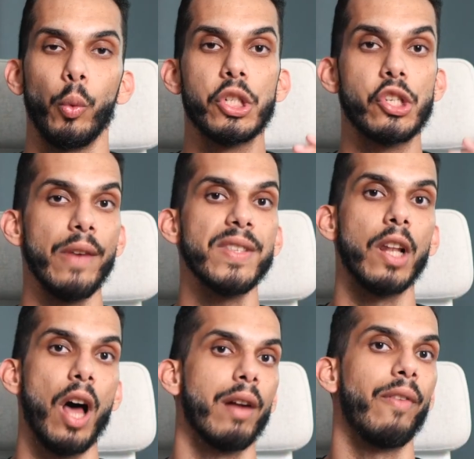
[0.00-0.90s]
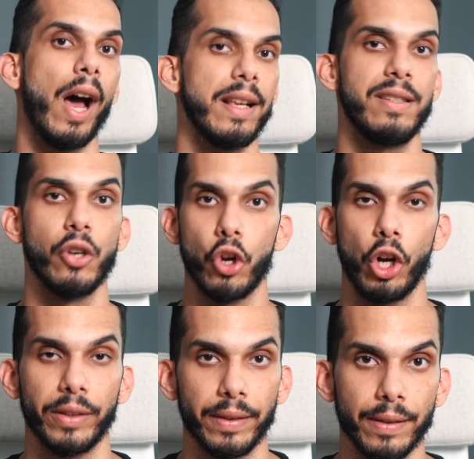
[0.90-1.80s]
which drives a lot of eyes to your
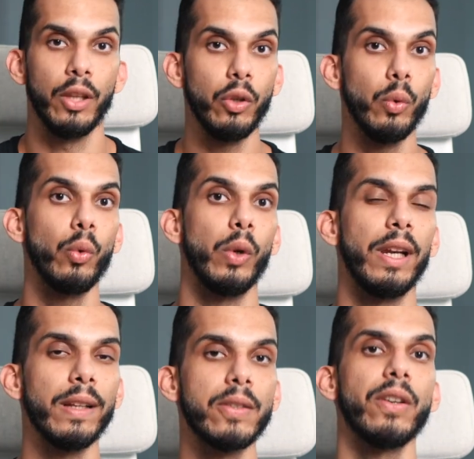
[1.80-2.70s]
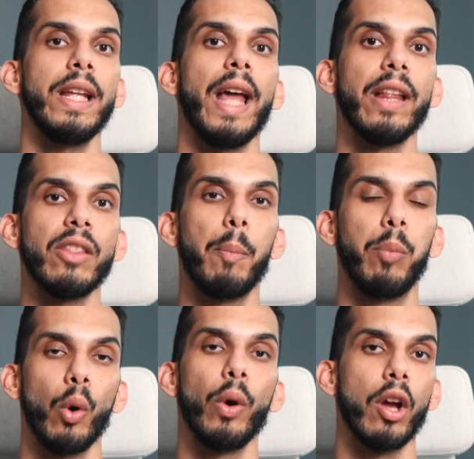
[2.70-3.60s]
content. You literally end up
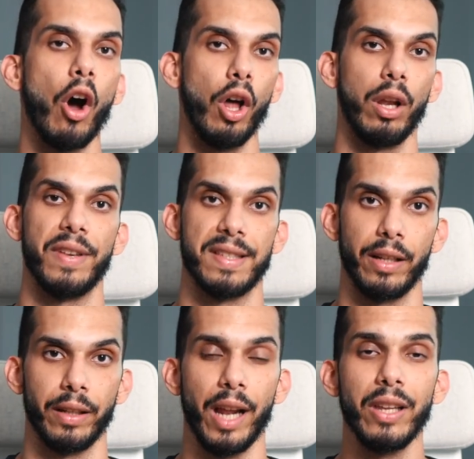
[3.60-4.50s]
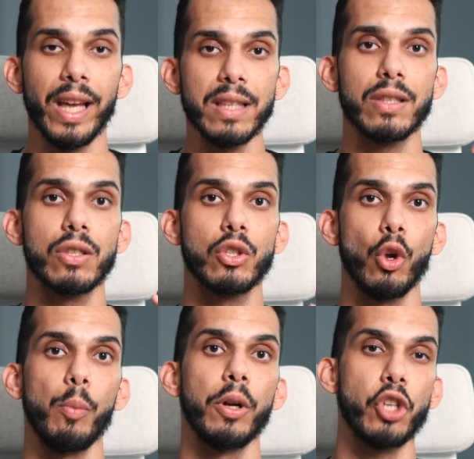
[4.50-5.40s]
blowing all of a sudden and you get
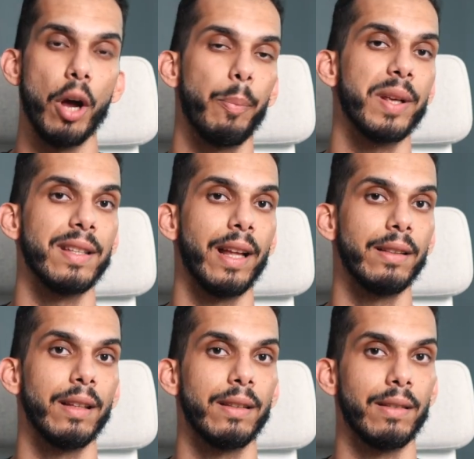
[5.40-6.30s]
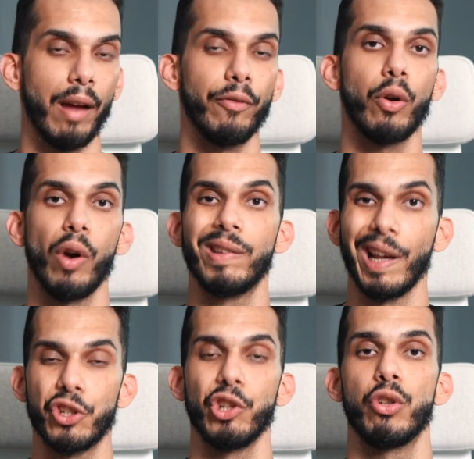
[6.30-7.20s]
so much unprecedented traffic or
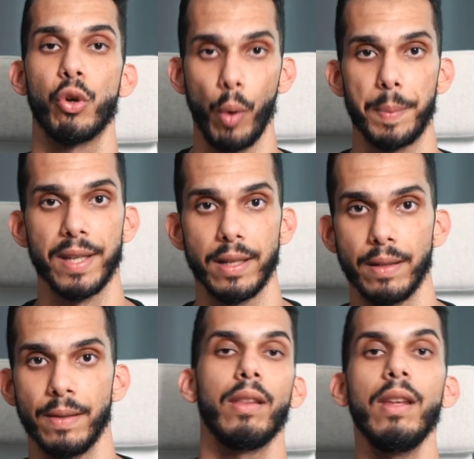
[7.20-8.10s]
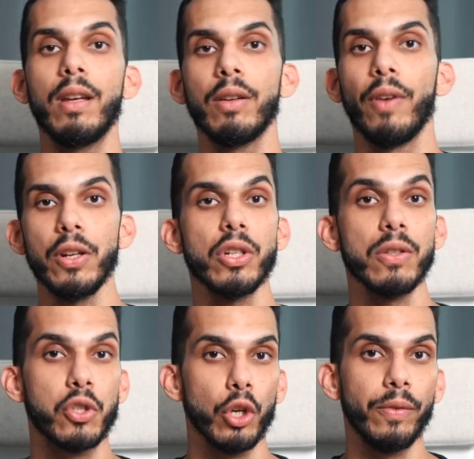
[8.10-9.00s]
attention to your website. The conventional
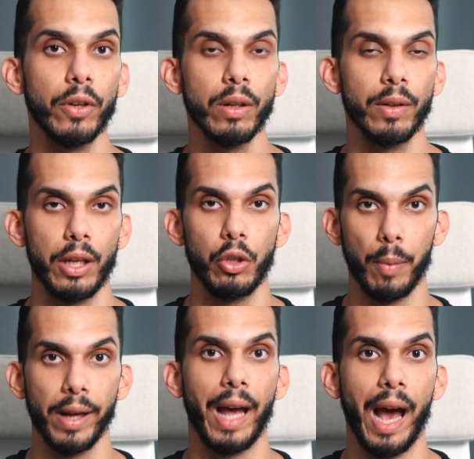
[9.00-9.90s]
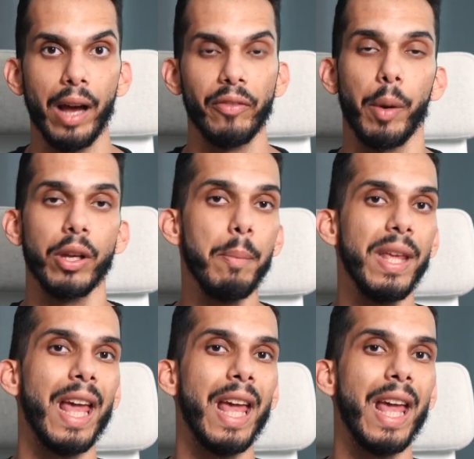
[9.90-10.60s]
server that you might have might not be